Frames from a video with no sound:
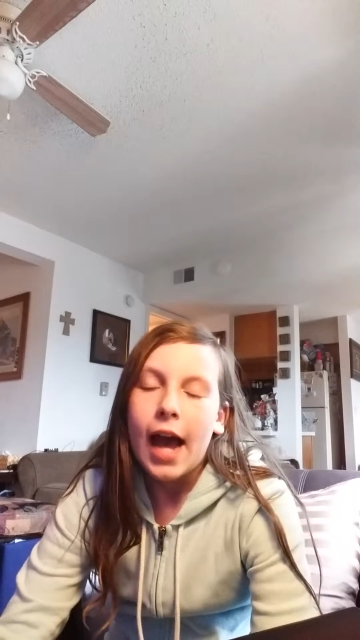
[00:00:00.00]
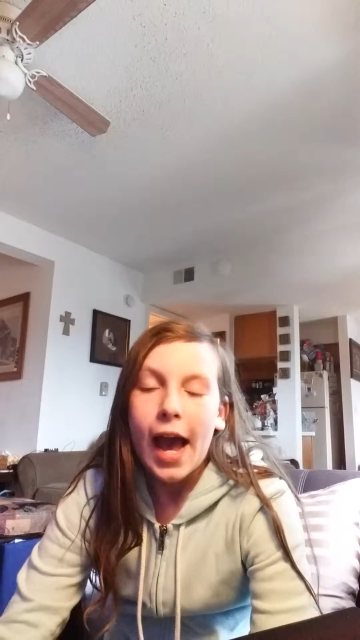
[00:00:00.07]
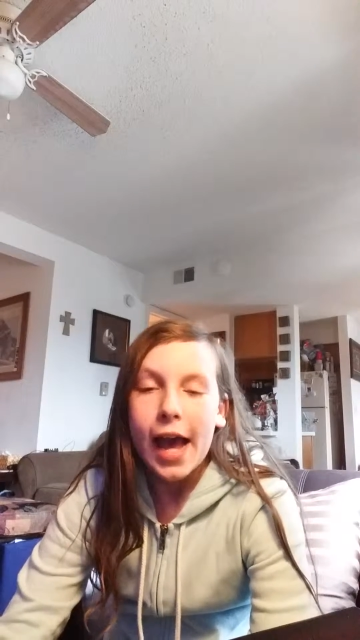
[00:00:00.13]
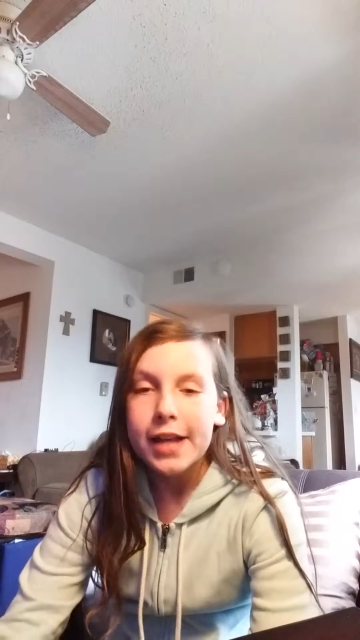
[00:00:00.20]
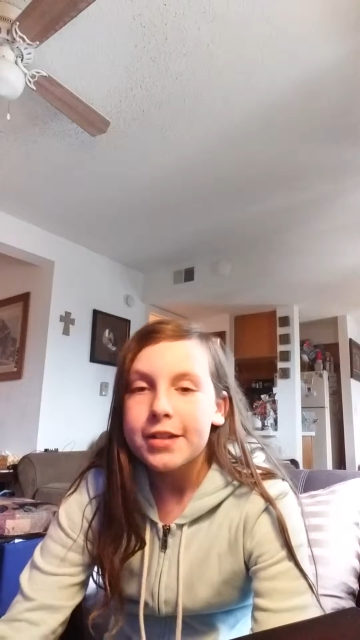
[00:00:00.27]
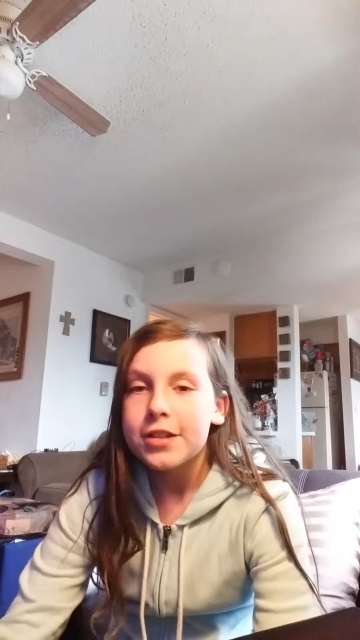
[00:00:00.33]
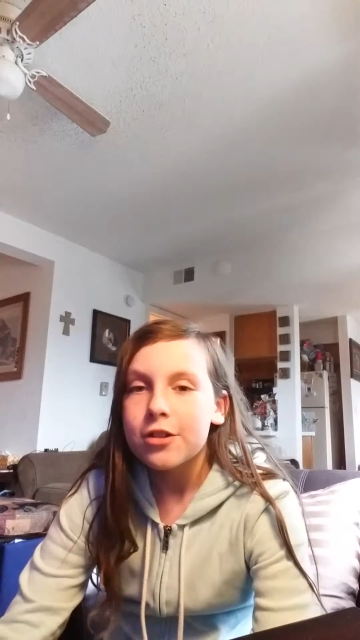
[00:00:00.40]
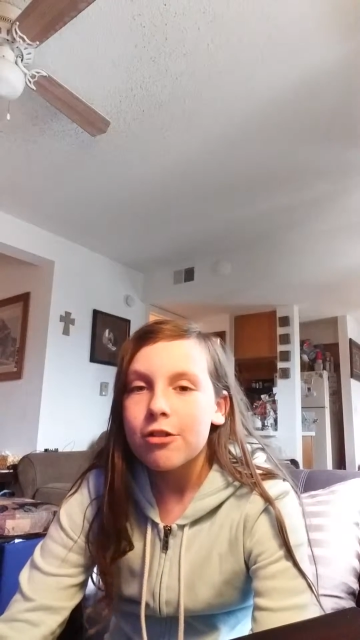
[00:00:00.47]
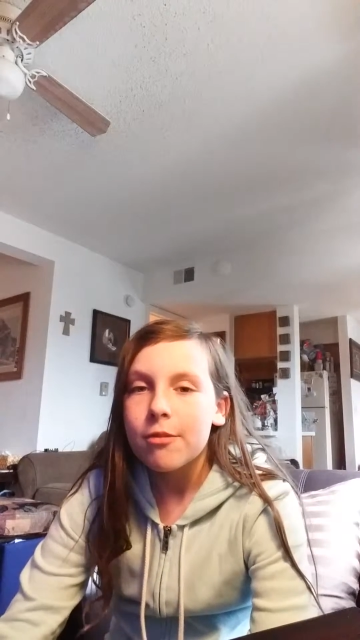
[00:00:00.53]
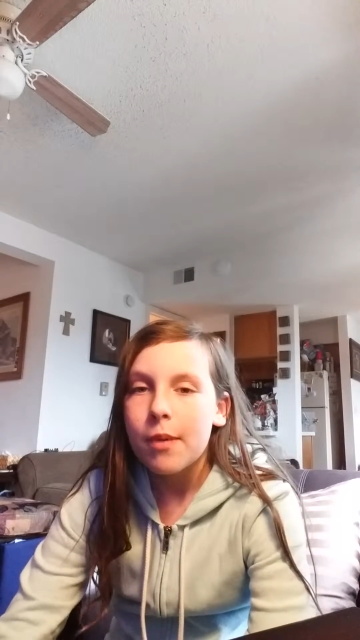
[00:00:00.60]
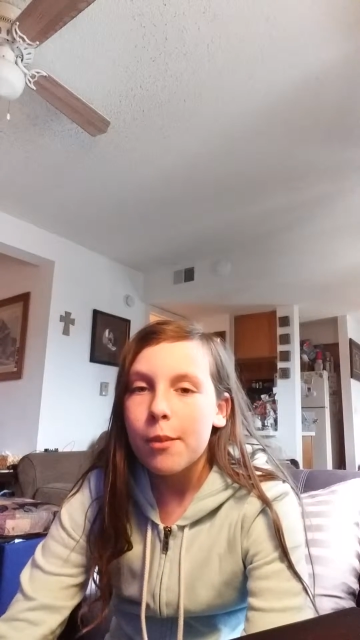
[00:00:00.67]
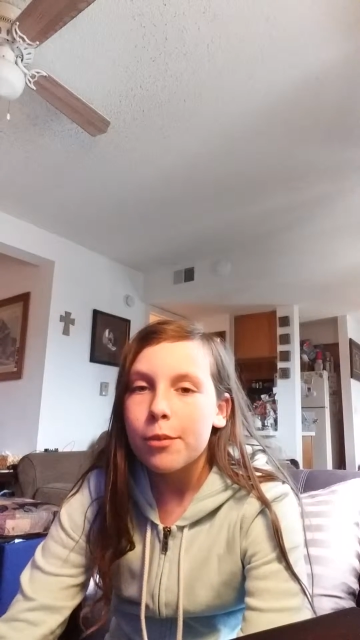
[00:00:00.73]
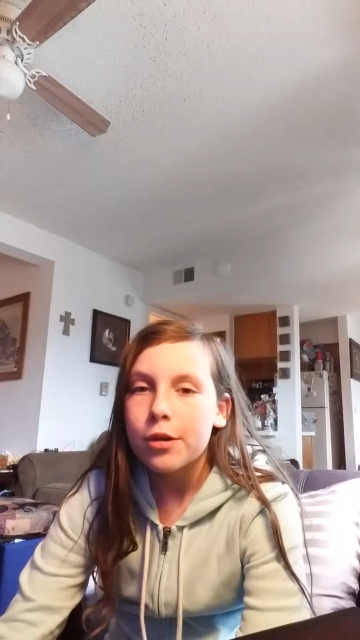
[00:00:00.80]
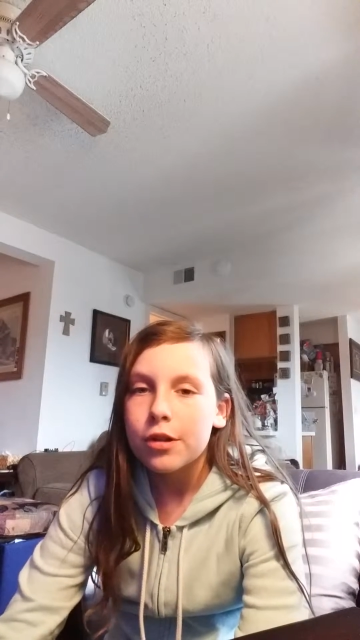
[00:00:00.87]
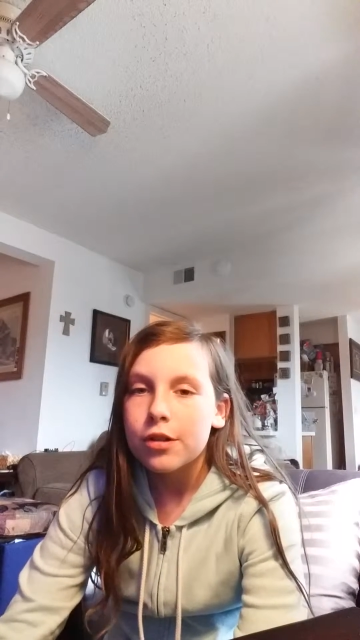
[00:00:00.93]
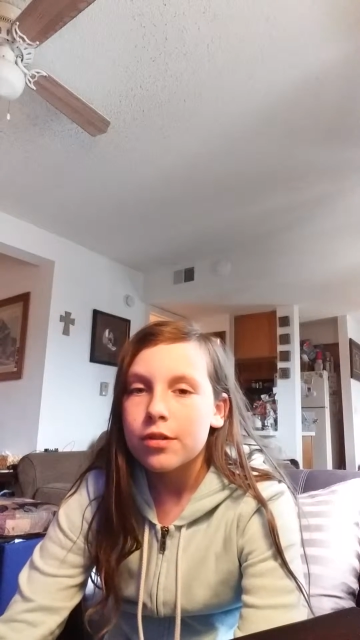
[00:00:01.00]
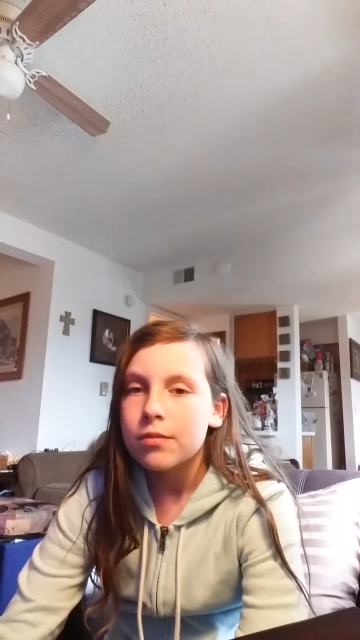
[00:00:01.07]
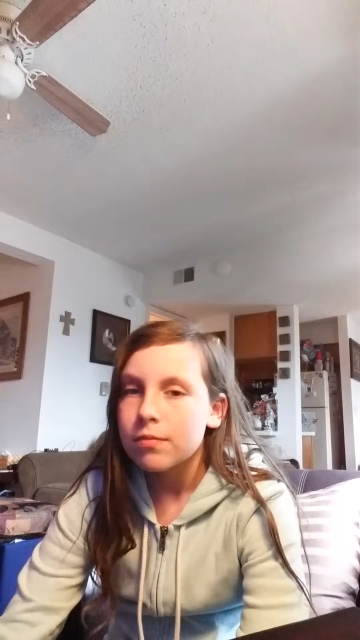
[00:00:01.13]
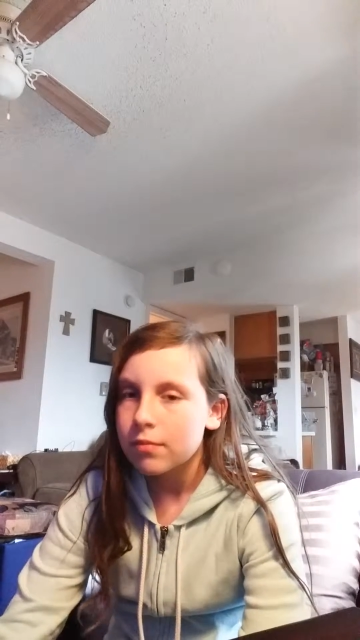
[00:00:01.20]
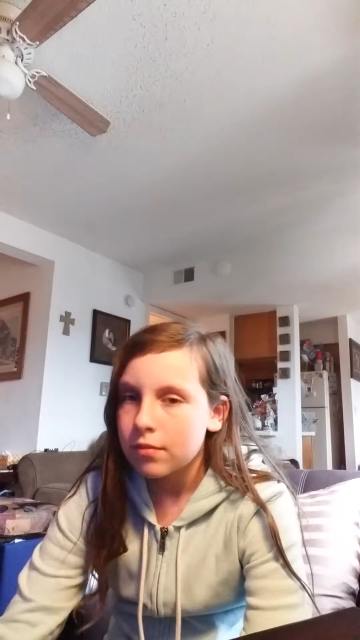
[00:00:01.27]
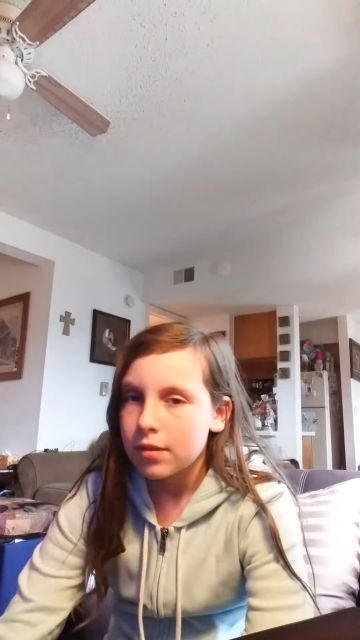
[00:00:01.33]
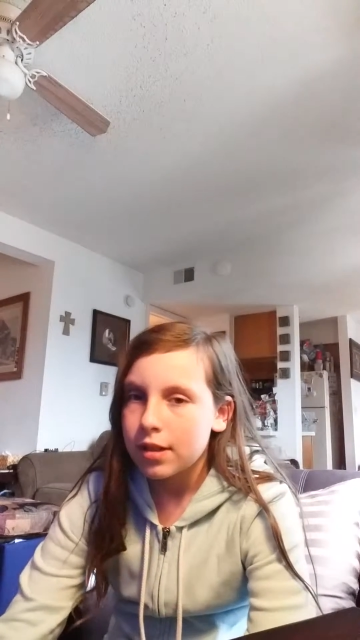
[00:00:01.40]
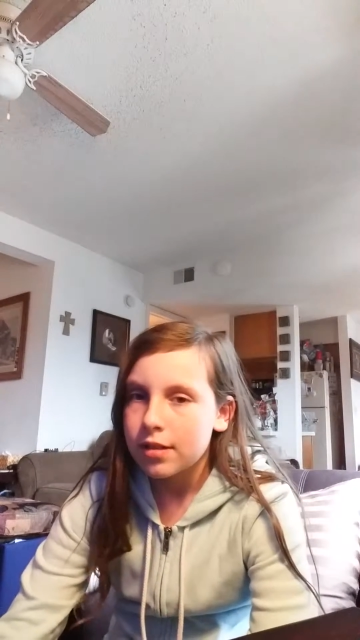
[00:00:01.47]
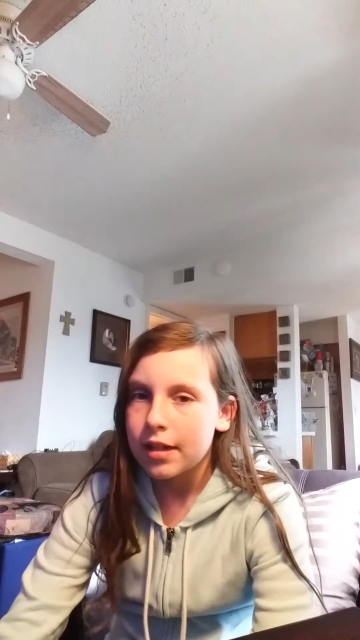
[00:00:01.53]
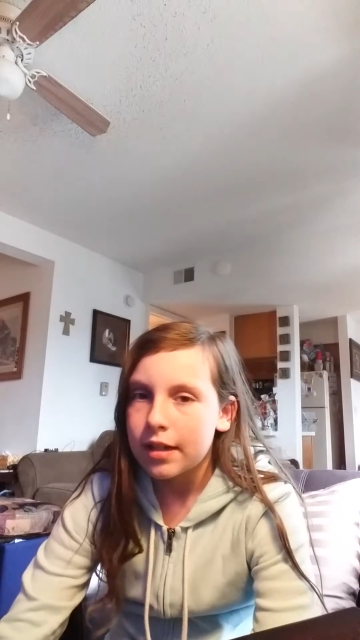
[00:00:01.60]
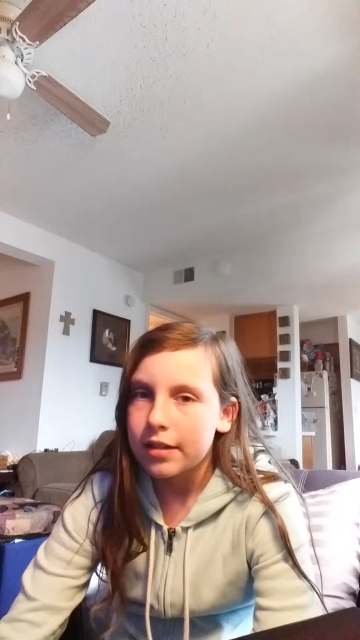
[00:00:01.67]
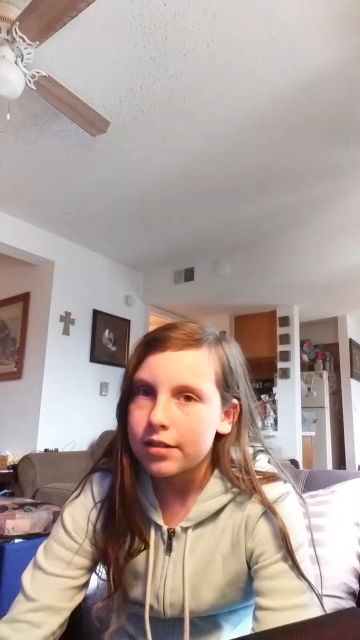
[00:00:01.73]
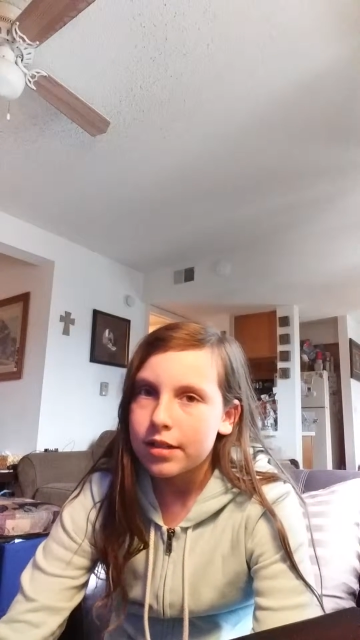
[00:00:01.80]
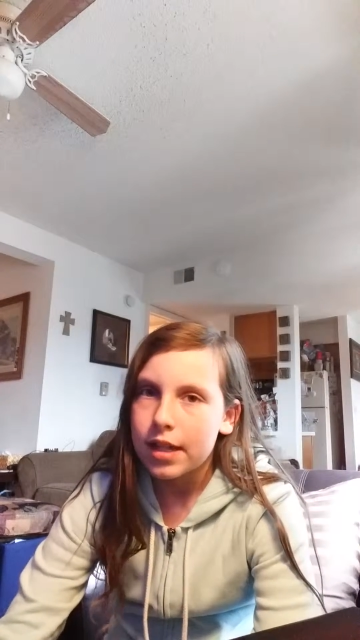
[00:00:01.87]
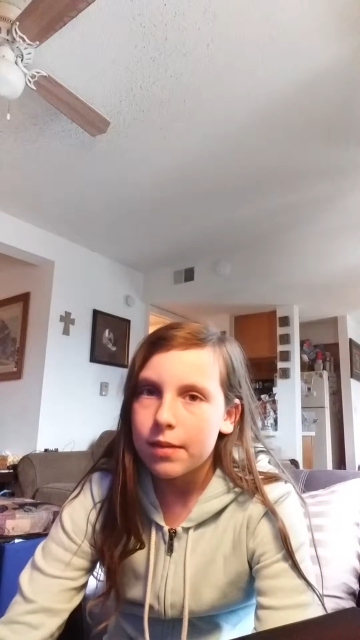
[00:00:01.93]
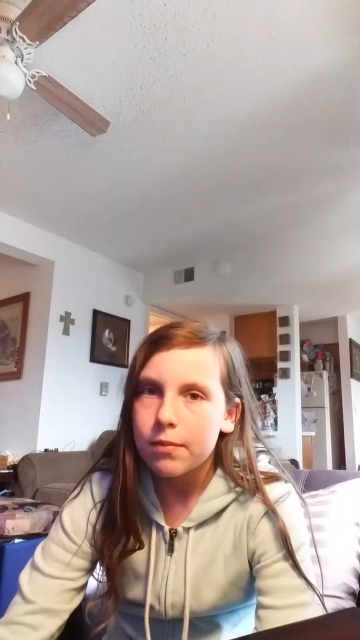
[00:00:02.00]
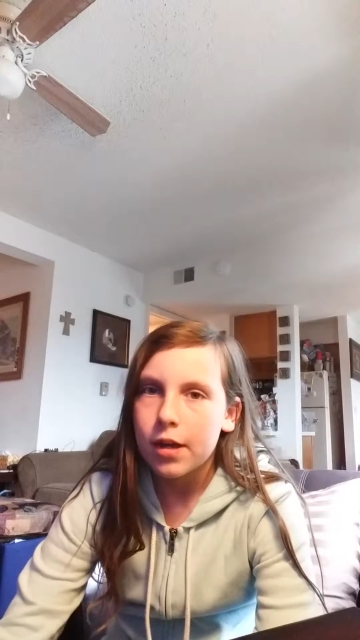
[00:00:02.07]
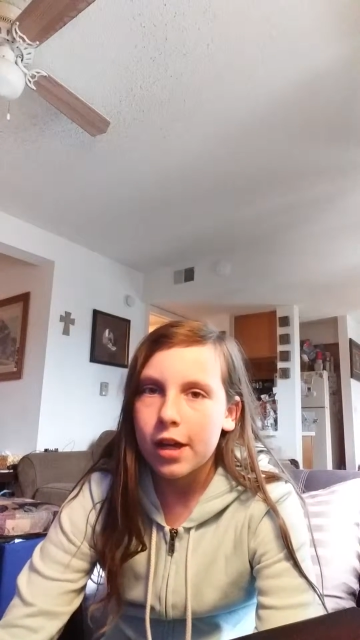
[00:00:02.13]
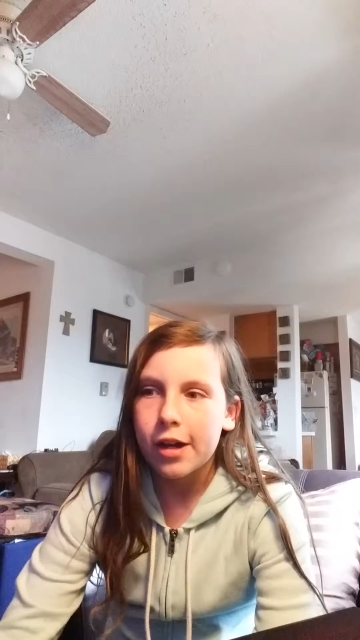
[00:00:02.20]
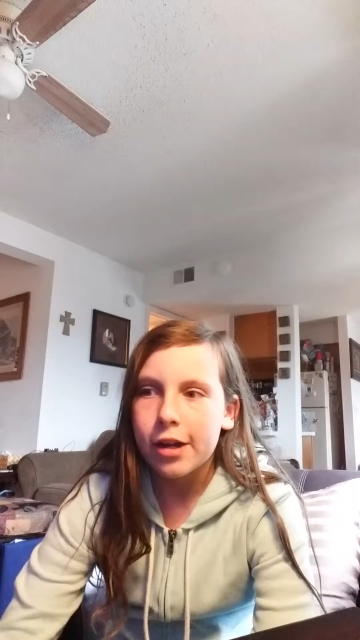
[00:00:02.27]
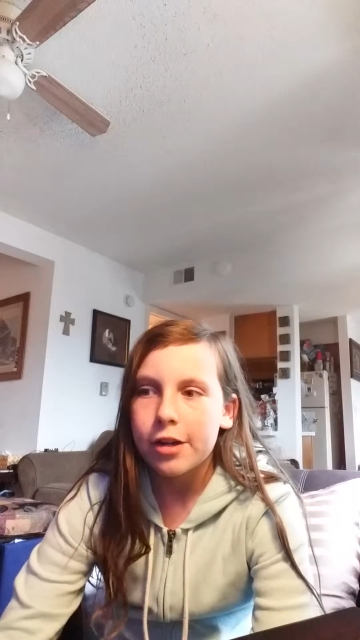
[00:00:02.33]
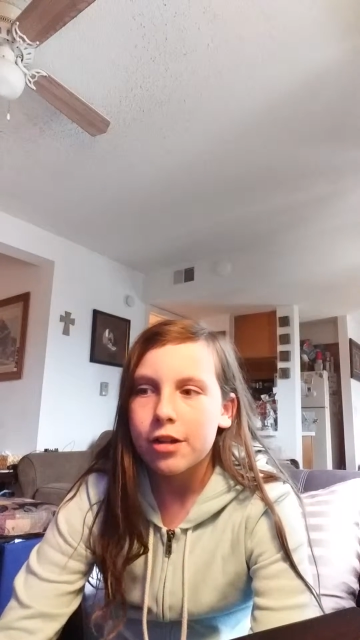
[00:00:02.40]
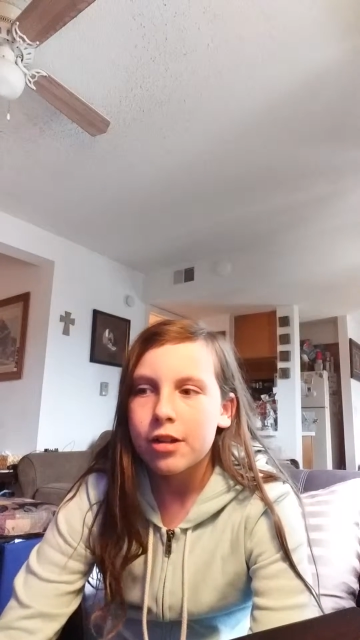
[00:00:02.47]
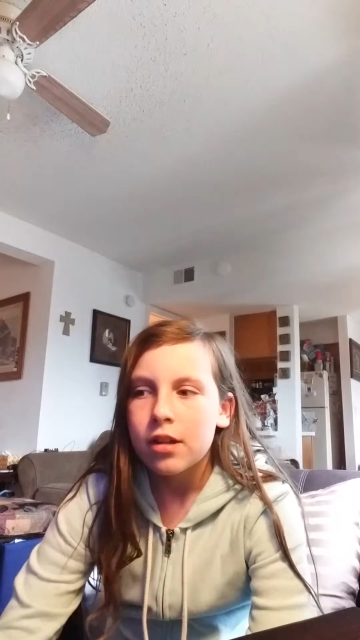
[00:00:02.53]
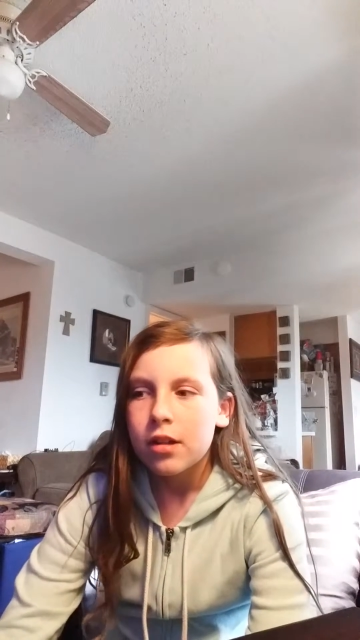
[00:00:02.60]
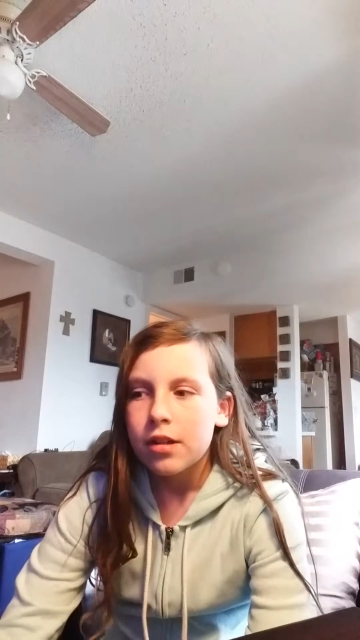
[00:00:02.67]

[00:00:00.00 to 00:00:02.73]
I still remember this guy's name, and